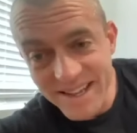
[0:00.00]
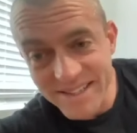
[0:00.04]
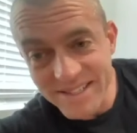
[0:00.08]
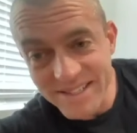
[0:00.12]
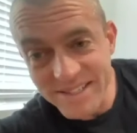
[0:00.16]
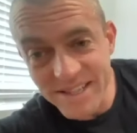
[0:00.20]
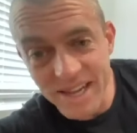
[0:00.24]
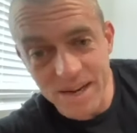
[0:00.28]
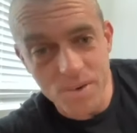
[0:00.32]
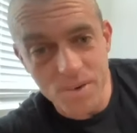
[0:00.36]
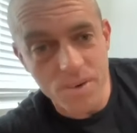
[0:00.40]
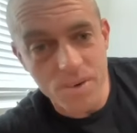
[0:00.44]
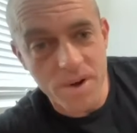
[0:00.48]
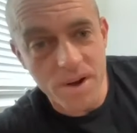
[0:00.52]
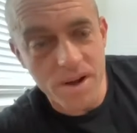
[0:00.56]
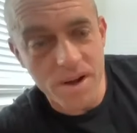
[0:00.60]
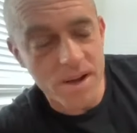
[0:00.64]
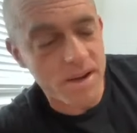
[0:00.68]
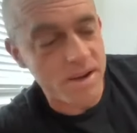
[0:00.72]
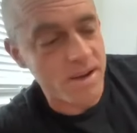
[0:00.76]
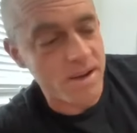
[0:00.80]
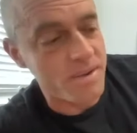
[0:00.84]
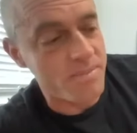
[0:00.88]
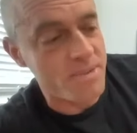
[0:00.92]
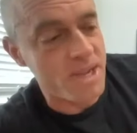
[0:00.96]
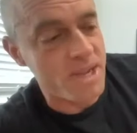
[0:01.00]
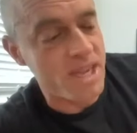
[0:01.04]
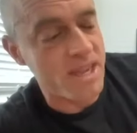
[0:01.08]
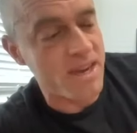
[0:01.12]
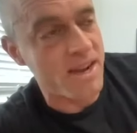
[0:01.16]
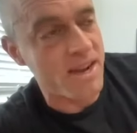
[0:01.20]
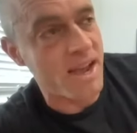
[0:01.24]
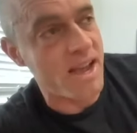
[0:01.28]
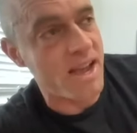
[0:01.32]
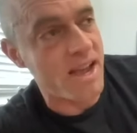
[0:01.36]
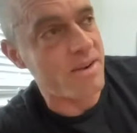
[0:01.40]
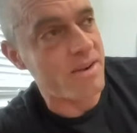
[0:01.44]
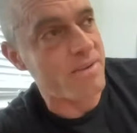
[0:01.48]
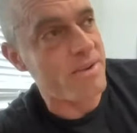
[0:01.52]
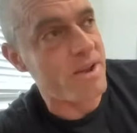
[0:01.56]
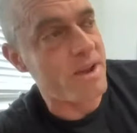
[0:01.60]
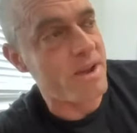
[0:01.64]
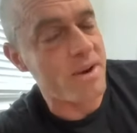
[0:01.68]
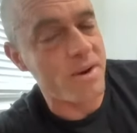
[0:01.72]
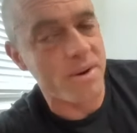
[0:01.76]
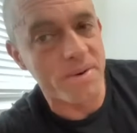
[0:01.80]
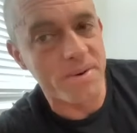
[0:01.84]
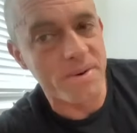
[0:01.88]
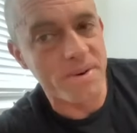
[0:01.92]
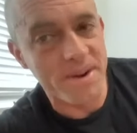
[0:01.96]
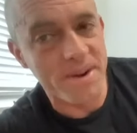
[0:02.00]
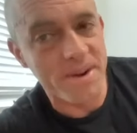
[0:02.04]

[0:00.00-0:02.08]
She's like, oh, man, I don't know.